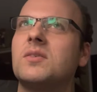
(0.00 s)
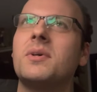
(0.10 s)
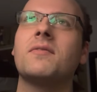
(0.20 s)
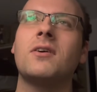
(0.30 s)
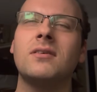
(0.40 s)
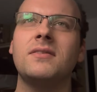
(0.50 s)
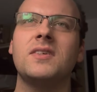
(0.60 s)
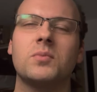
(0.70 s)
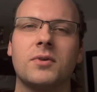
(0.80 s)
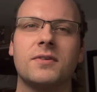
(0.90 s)
we have all of
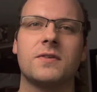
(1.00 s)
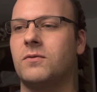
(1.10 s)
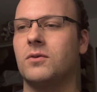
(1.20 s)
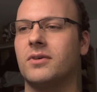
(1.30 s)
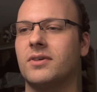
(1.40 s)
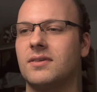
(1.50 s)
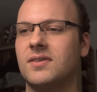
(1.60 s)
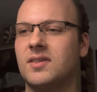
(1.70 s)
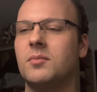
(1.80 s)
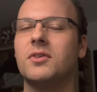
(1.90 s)
these words for
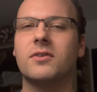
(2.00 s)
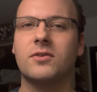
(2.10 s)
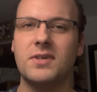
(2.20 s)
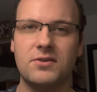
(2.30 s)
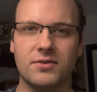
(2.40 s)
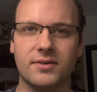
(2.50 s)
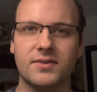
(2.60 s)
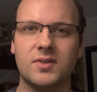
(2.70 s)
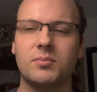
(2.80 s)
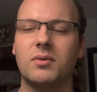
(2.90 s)
similar creatures,